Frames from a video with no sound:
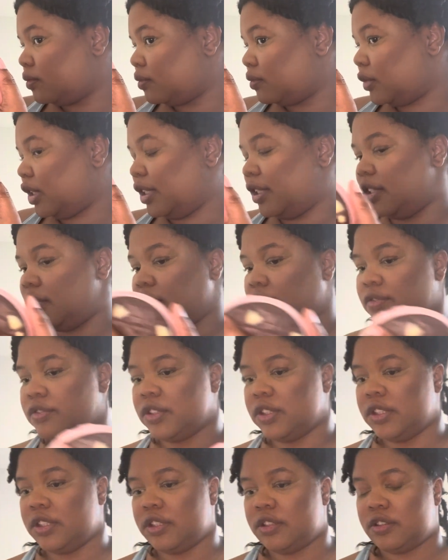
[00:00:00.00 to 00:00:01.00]
And it
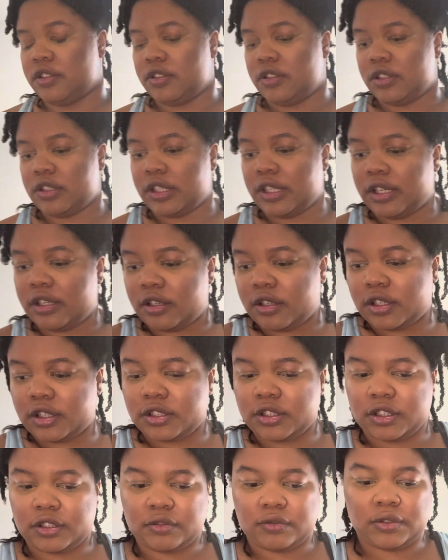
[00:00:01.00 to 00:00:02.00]
definitely doesn't look that
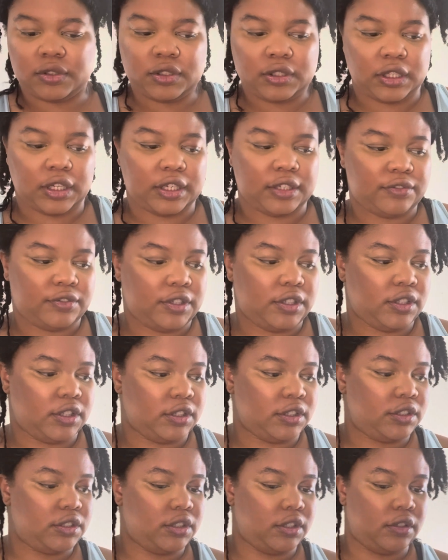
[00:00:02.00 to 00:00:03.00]
harsh in real life
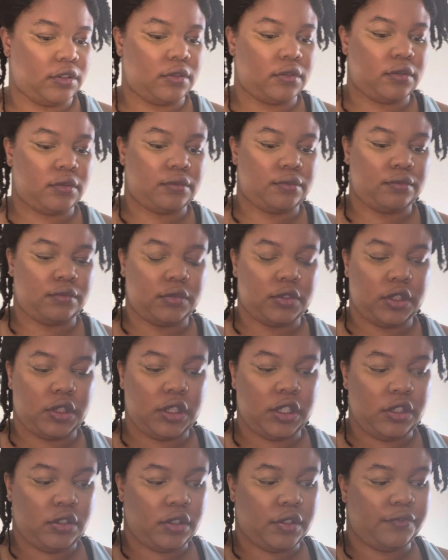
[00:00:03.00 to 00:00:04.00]
either, so a
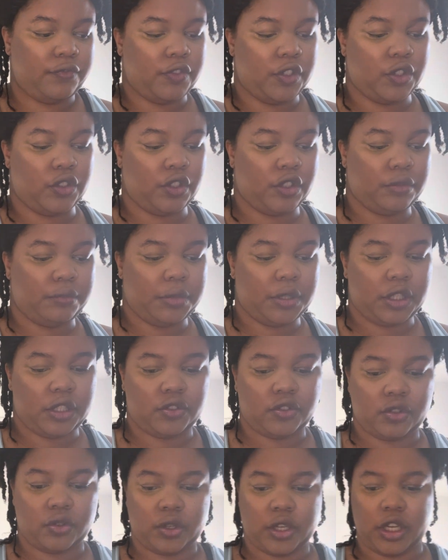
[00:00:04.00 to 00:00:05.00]
little confusing.
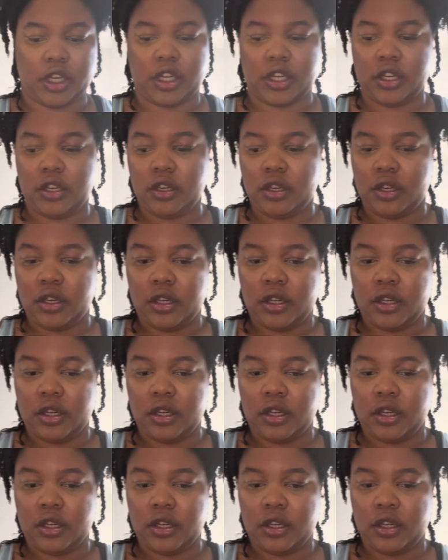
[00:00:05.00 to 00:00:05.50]
That's okay.